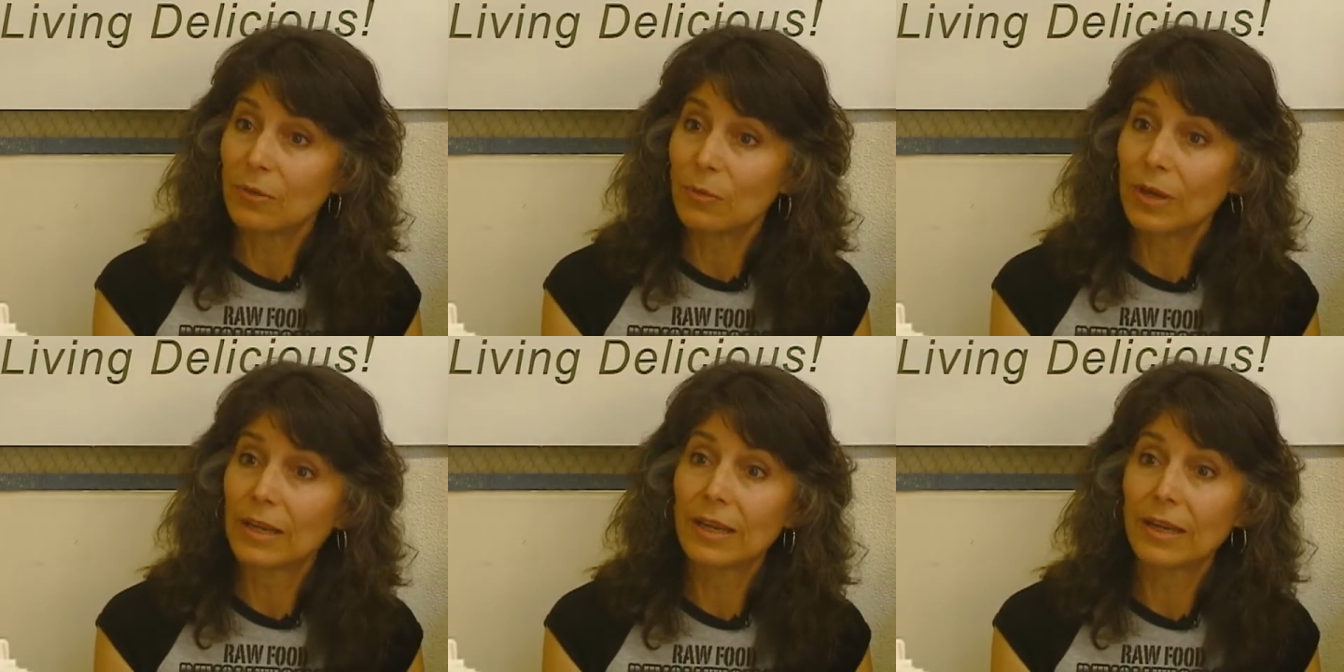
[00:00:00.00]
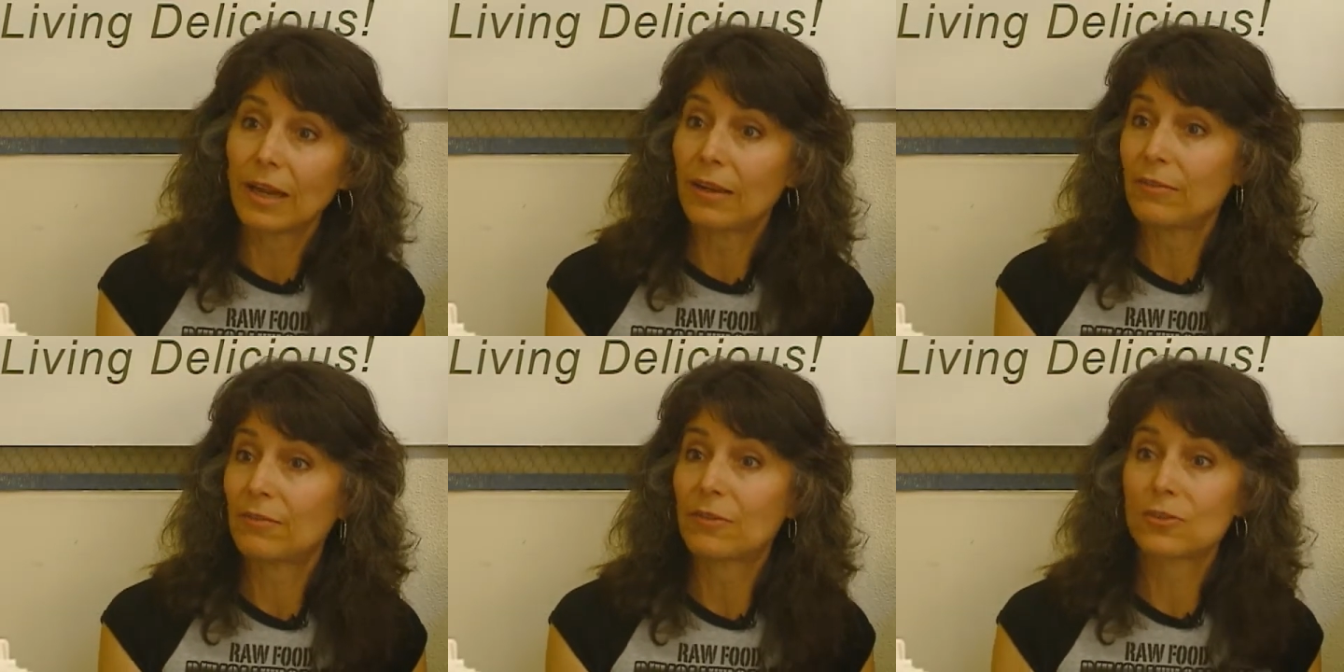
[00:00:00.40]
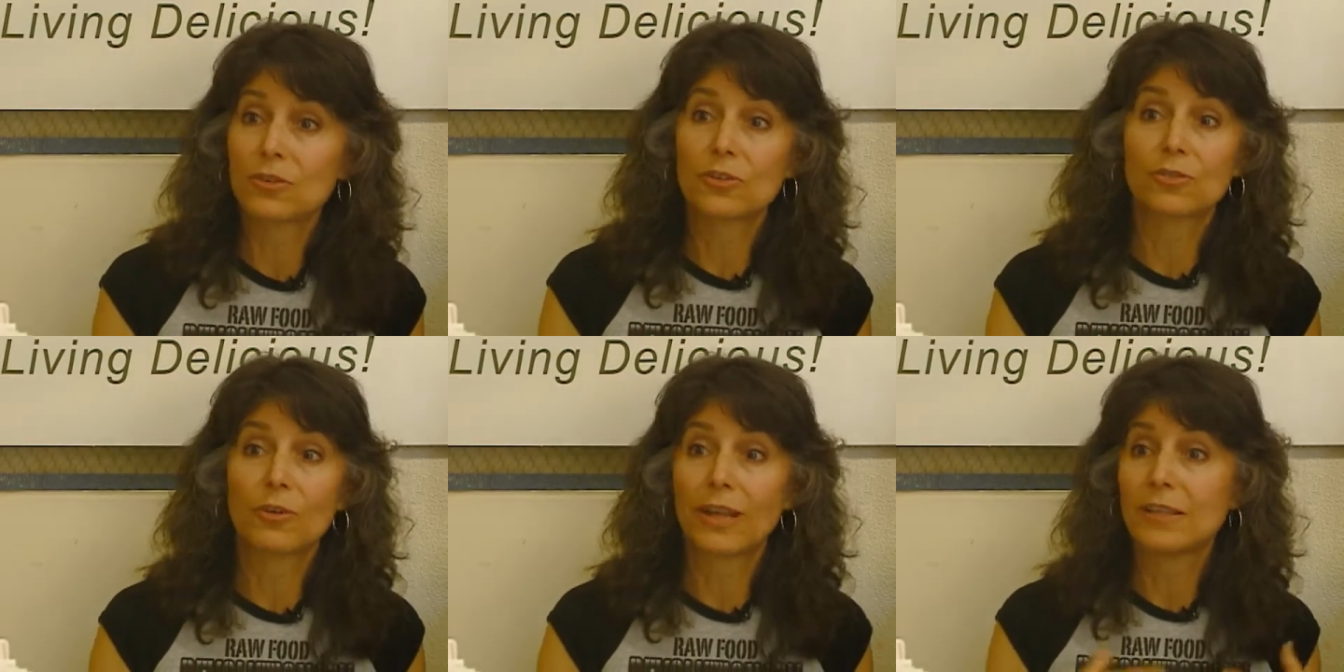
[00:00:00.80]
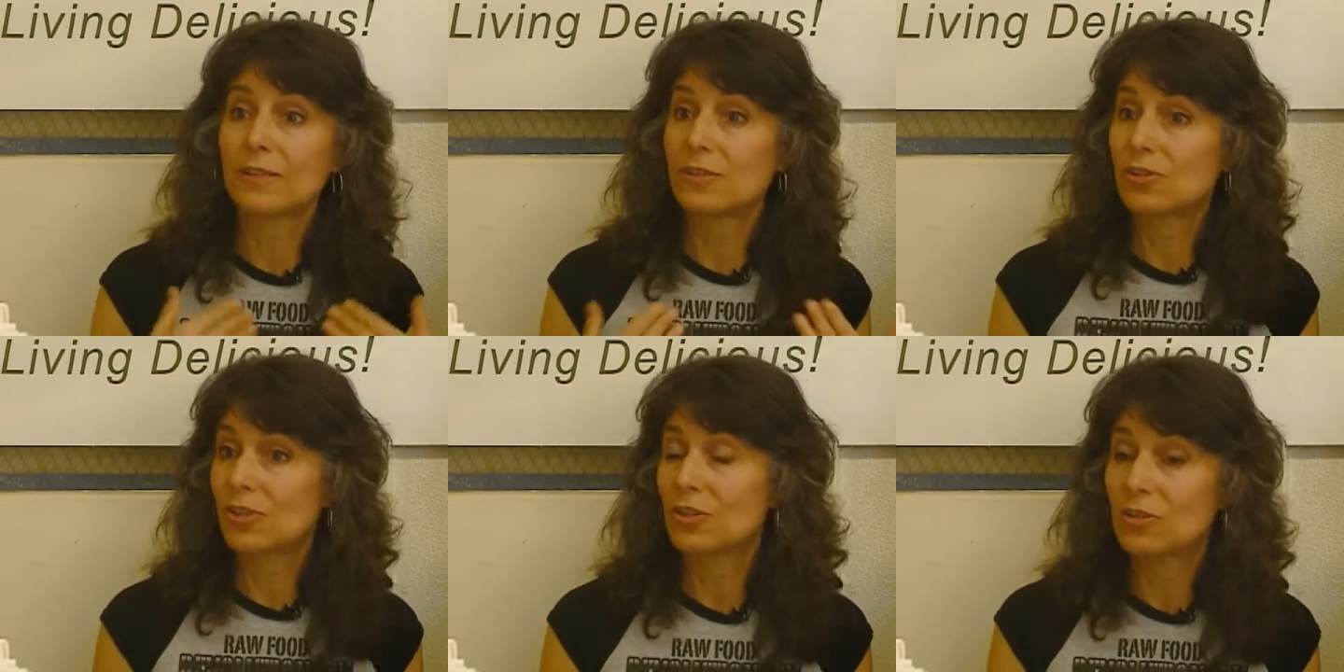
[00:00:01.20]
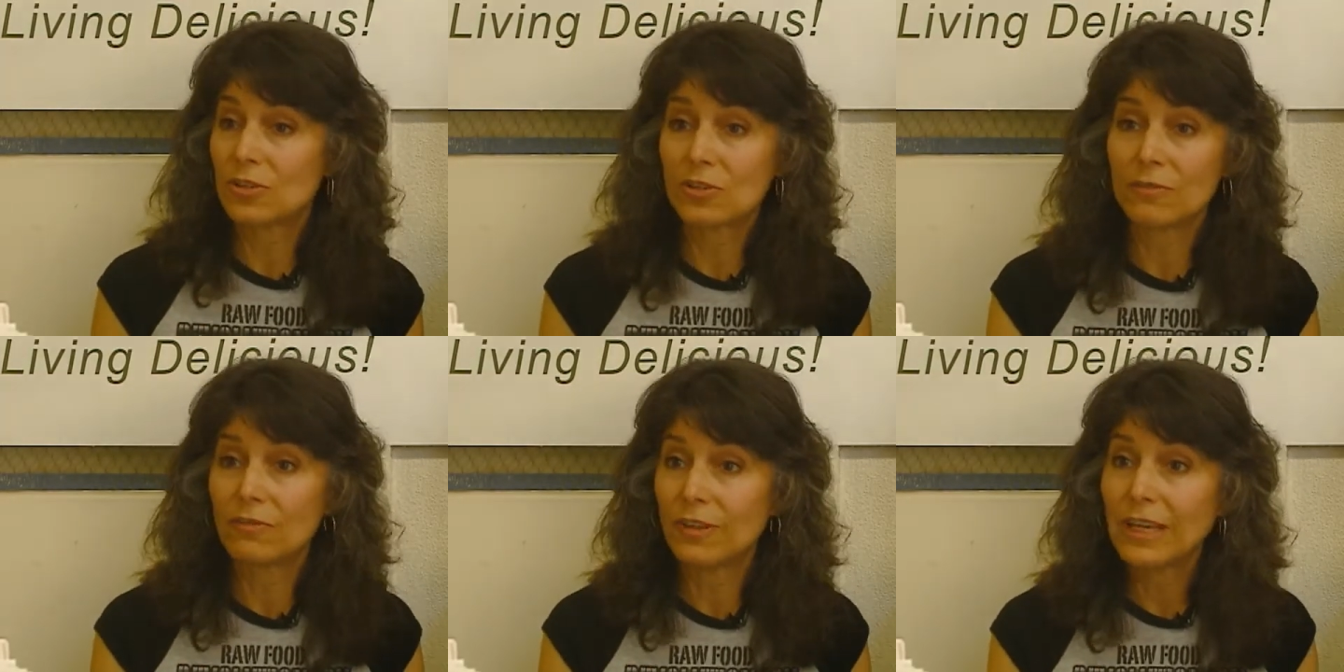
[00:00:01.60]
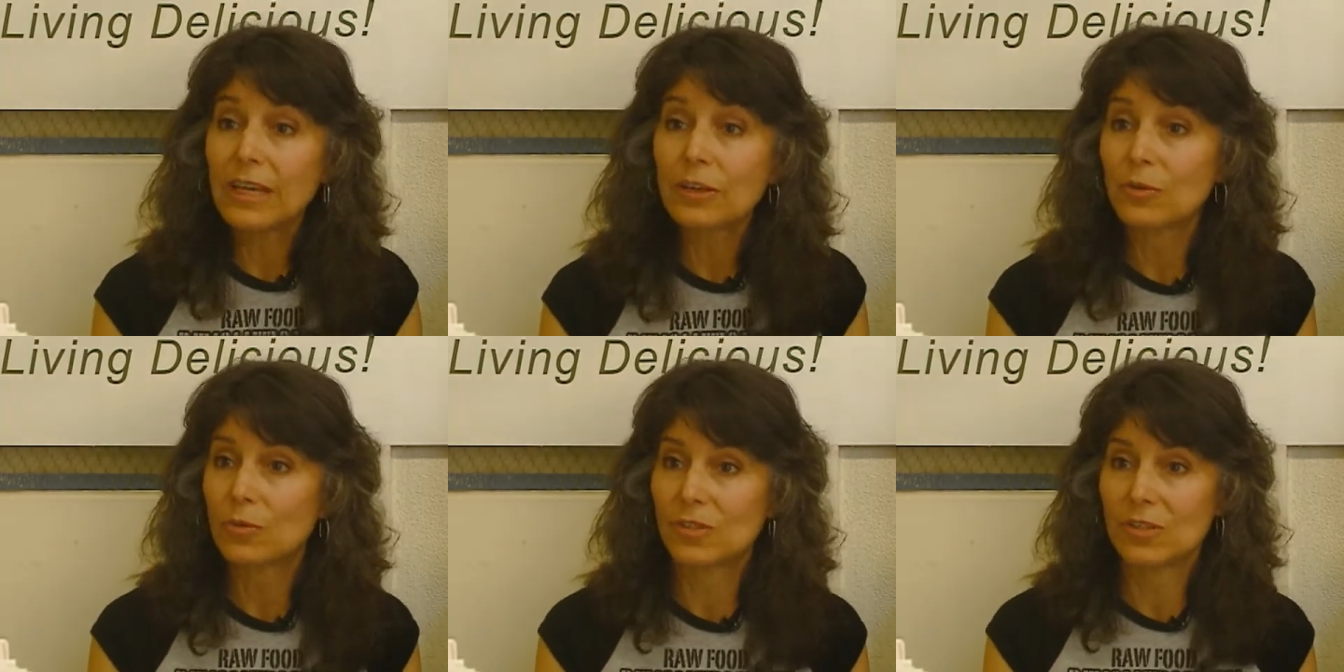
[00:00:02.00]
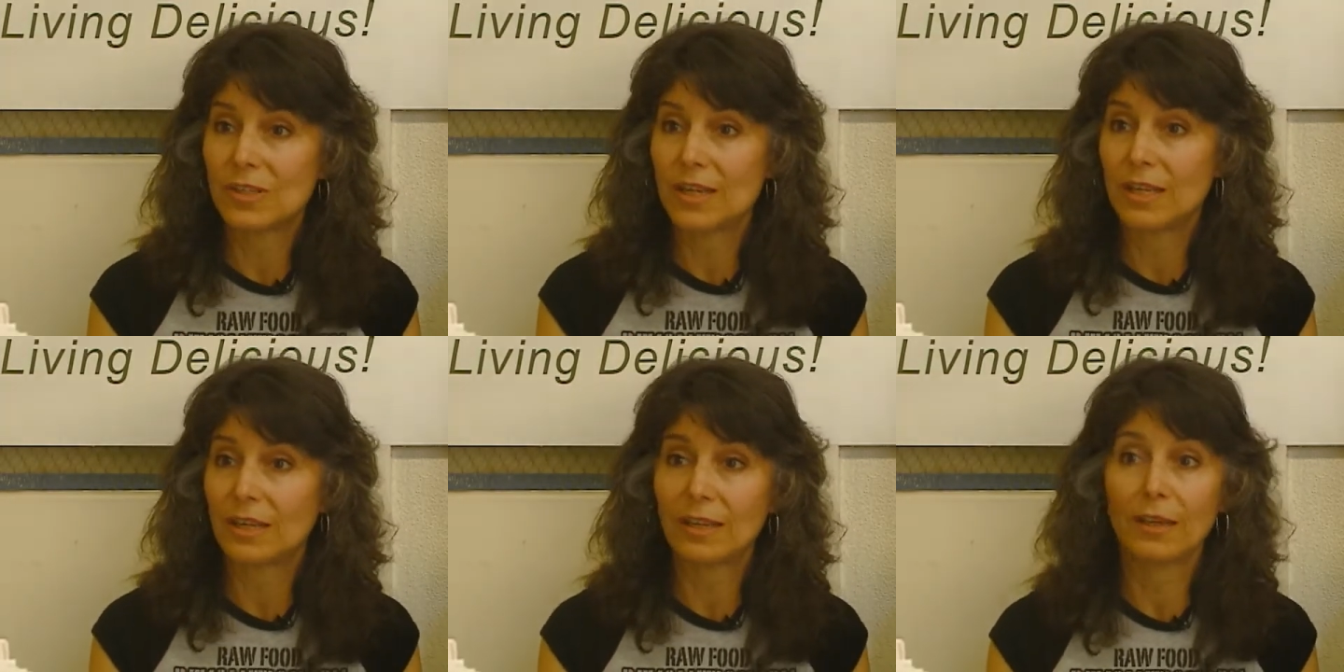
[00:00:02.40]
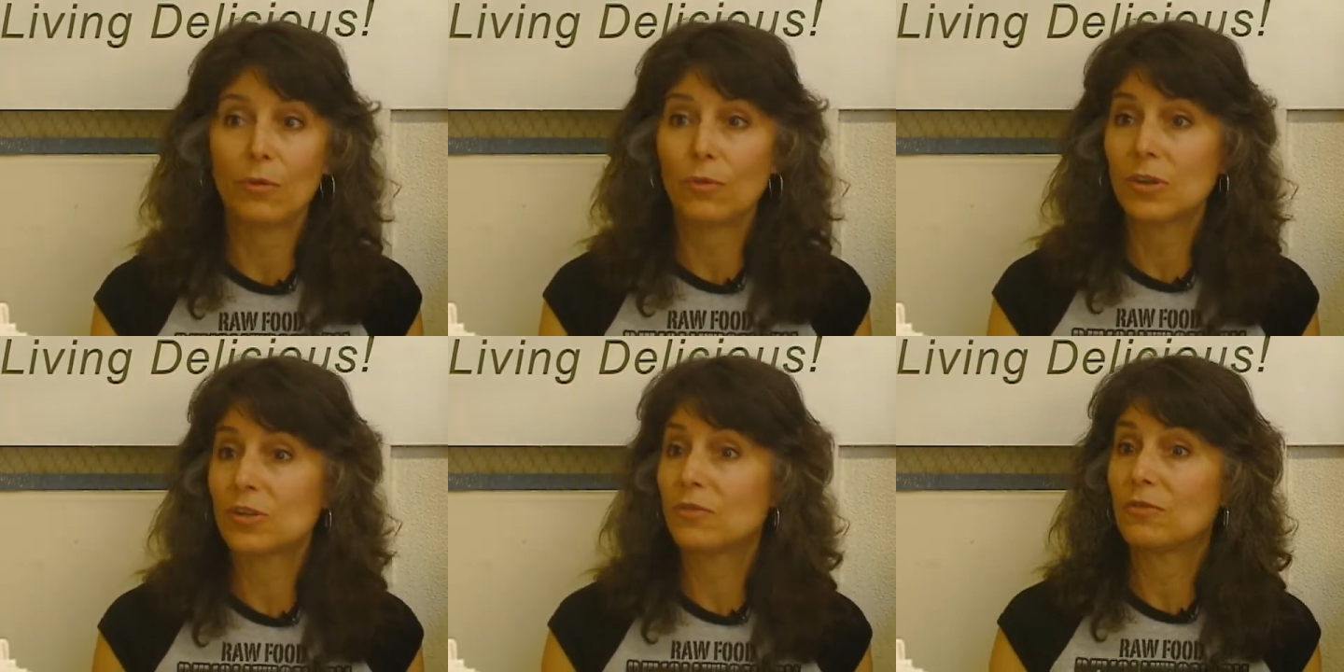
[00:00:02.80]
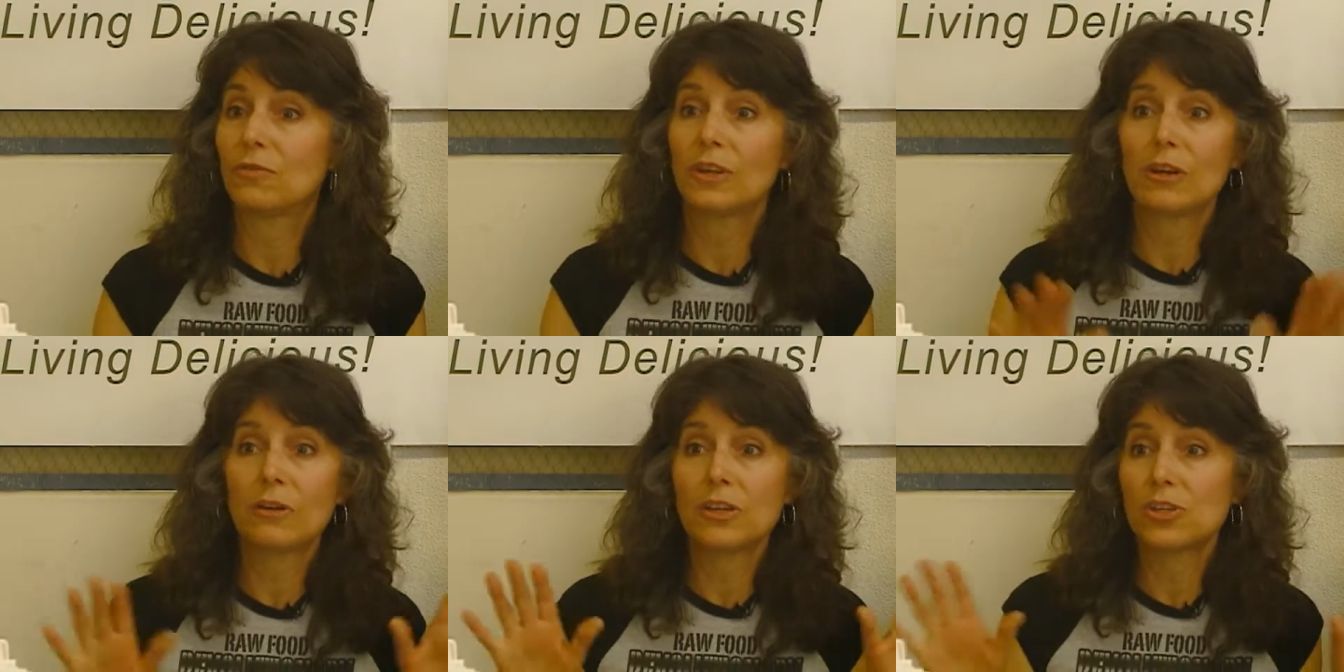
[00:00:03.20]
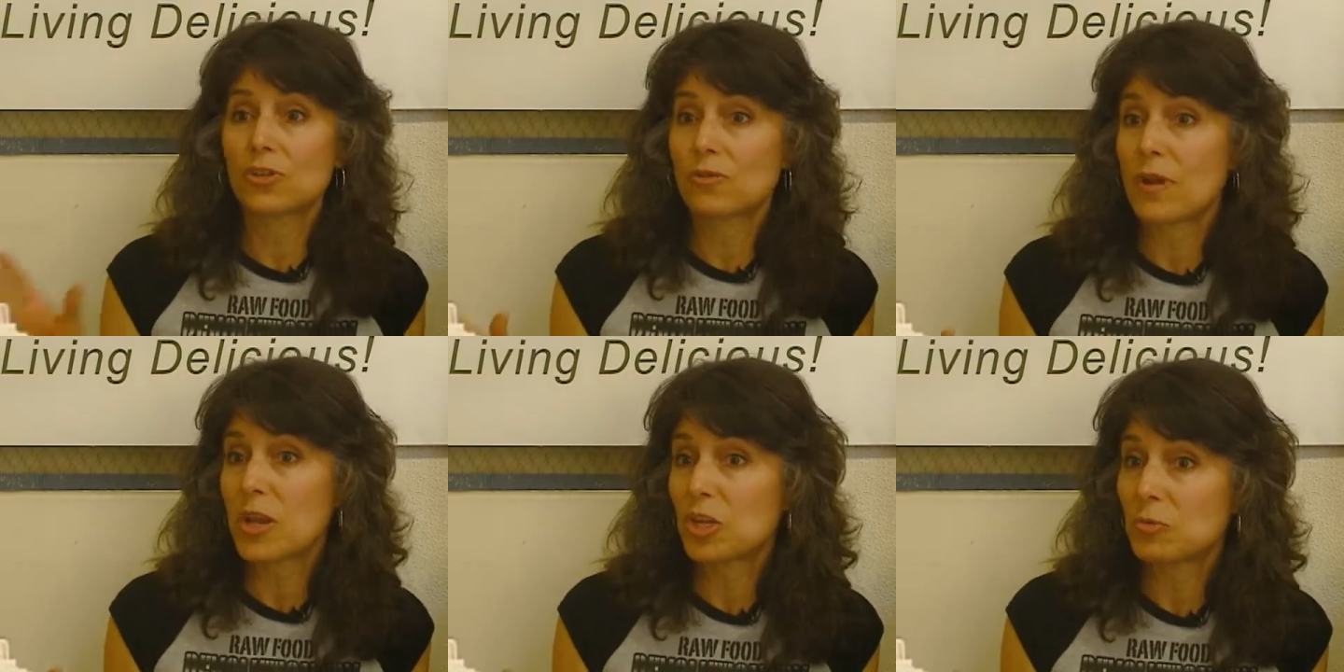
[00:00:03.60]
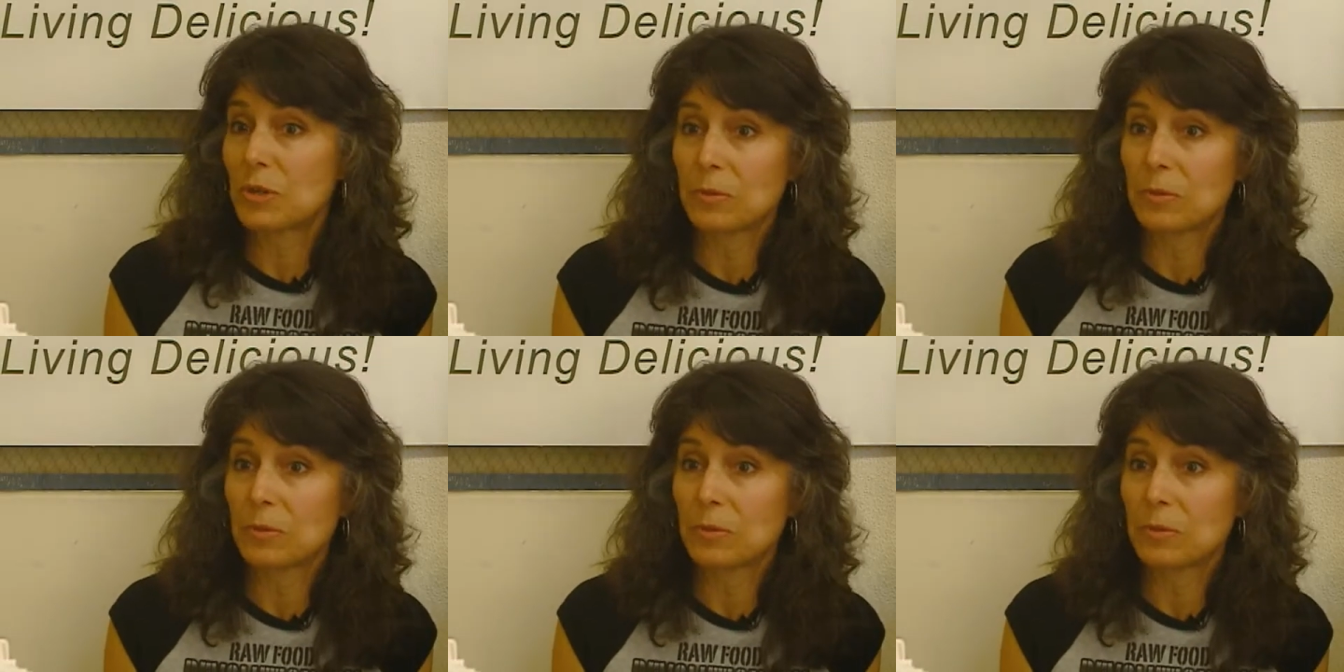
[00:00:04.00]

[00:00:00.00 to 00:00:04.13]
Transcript: When I first transitioned to vegan cuisine, it was very strange.